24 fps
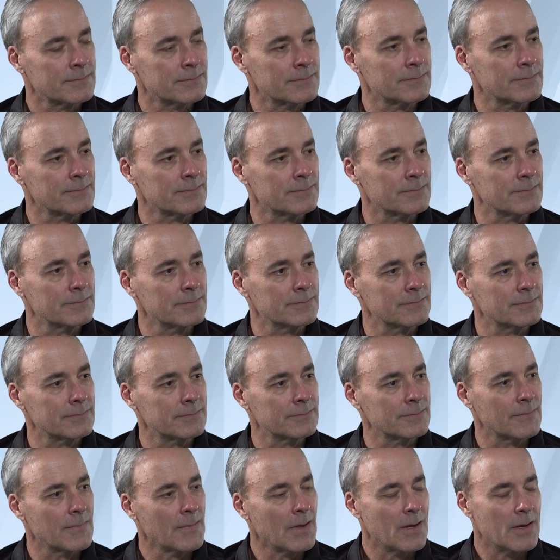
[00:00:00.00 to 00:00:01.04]
Mm-hmm.
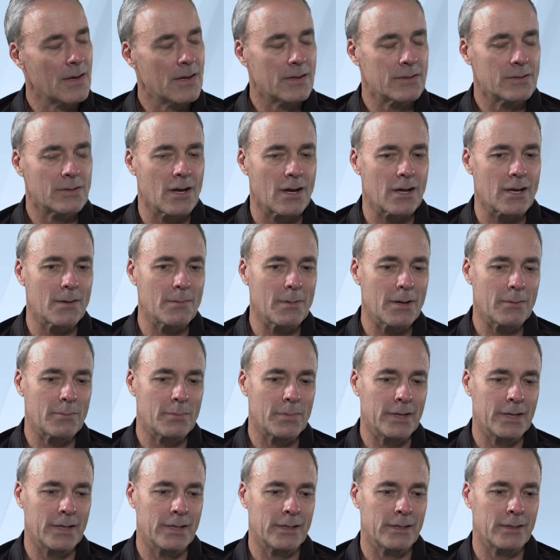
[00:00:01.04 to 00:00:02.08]
Talk about
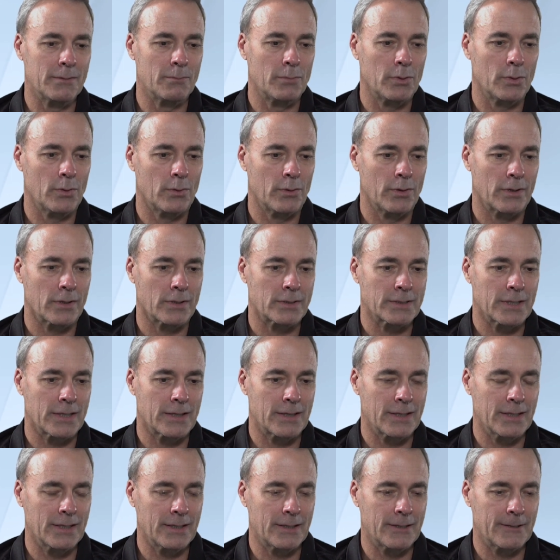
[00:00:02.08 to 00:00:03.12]
being an employer, because I
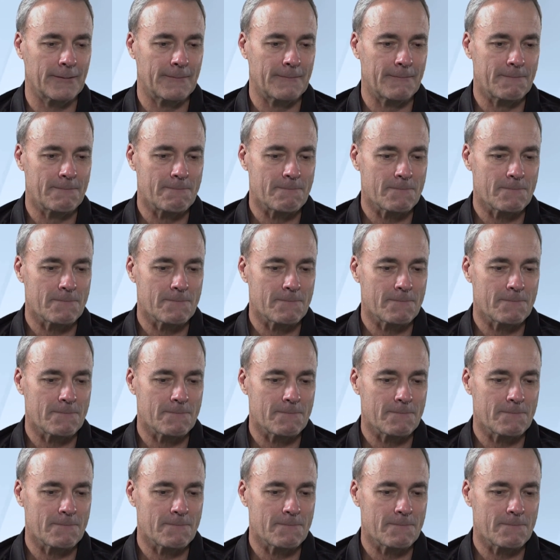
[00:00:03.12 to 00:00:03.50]
think